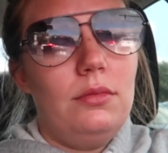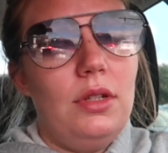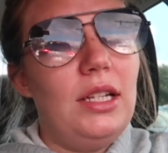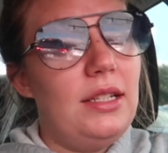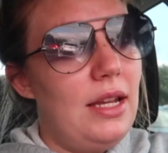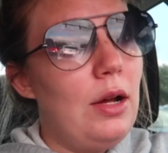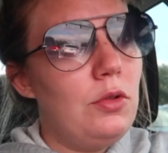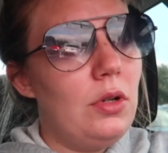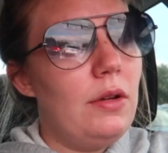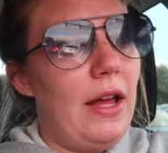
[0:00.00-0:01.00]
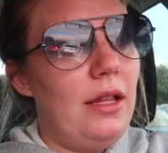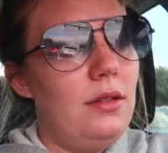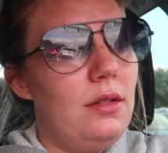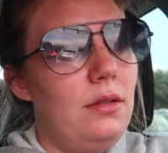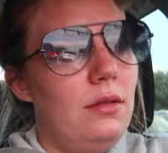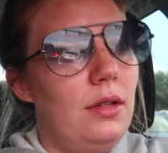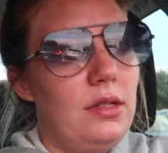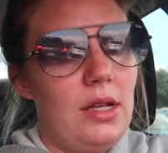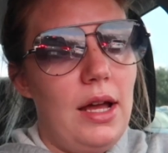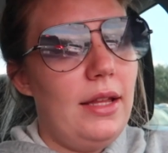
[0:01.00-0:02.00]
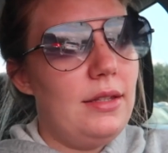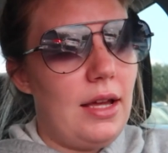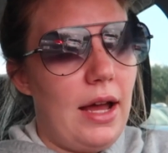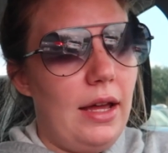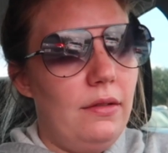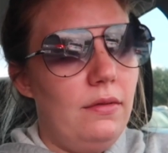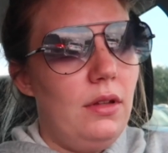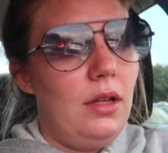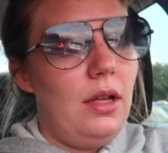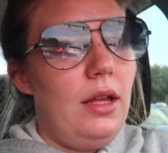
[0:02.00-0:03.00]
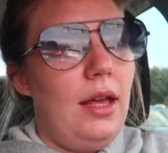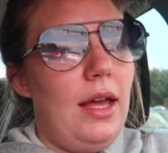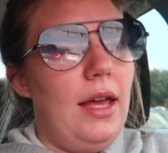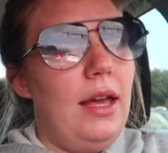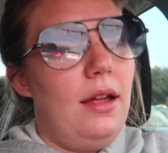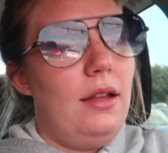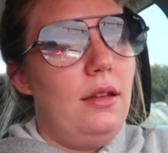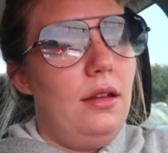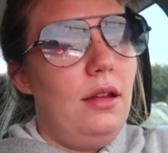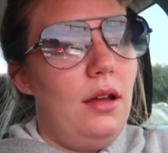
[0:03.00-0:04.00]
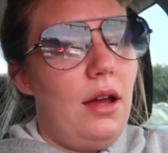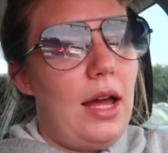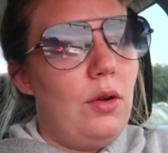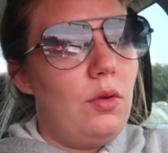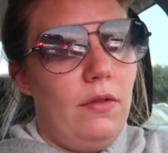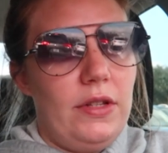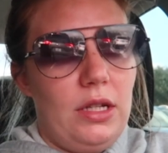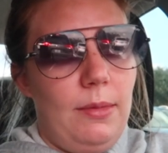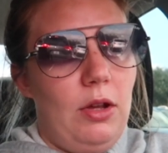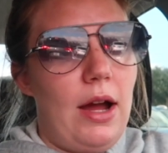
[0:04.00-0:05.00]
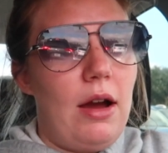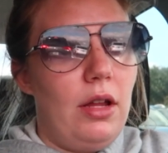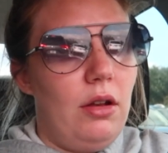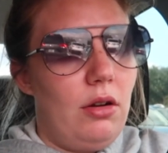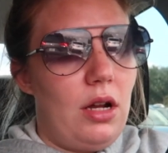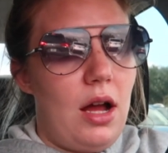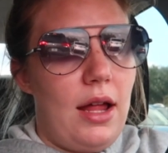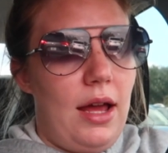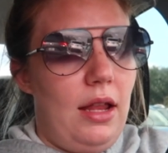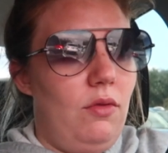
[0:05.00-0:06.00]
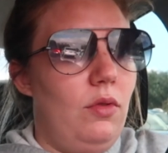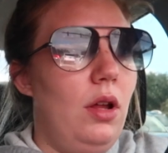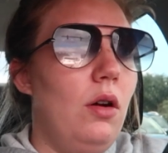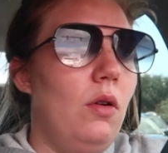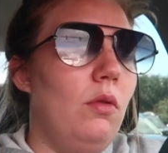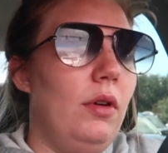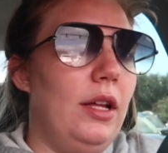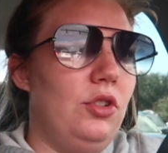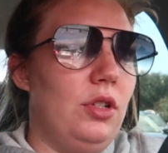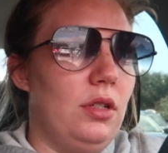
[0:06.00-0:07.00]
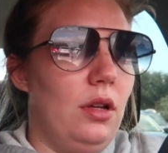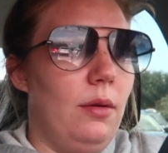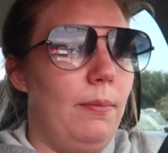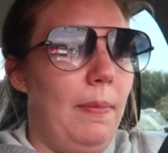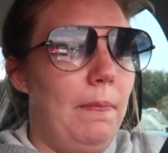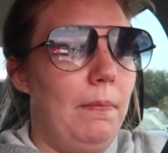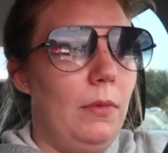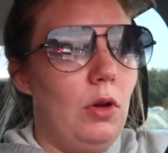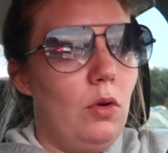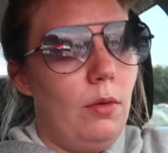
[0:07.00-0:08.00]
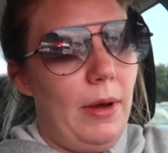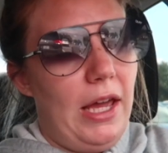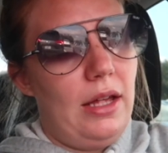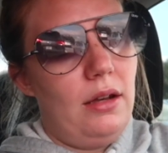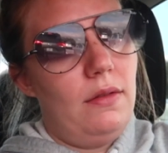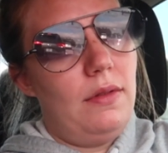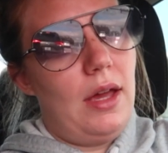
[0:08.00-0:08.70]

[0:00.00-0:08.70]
it is an outdoor event. It's not inside. And I don't know if it's gonna be crowded or not. I don't know. It's just a local band